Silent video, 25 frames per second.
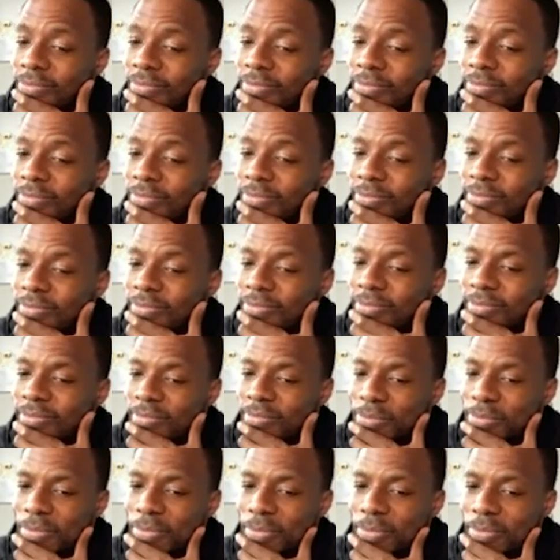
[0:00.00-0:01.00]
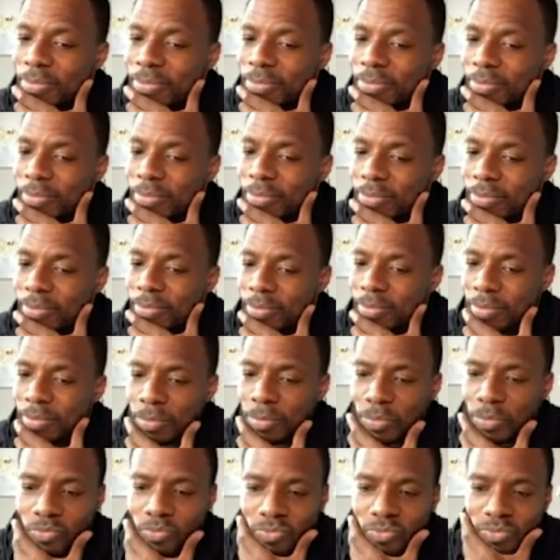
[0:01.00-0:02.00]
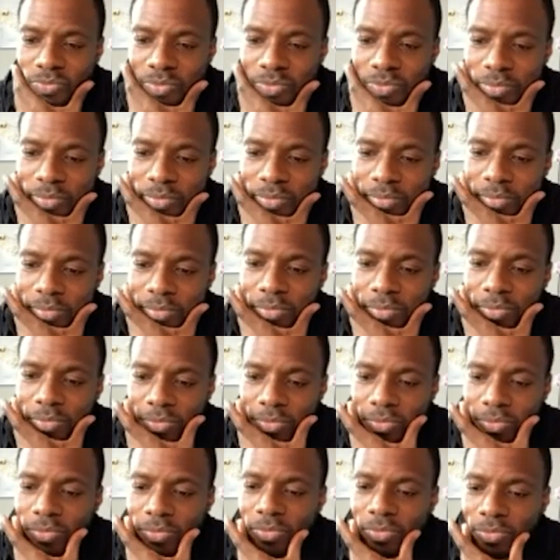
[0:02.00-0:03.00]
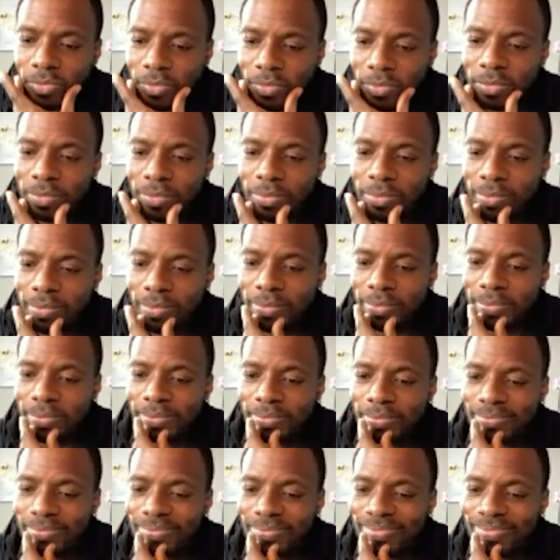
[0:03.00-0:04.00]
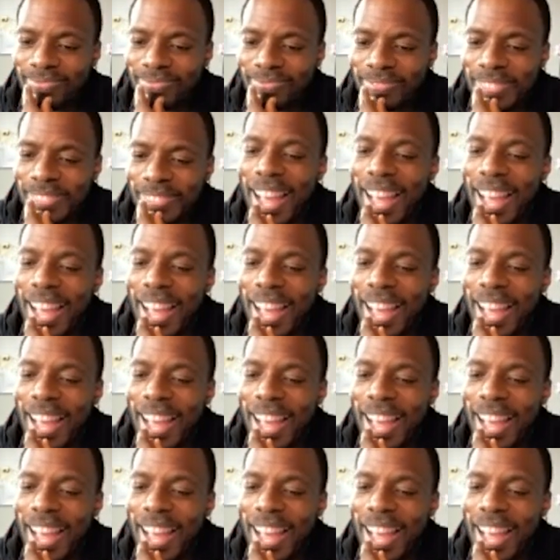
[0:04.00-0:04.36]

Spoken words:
(silent)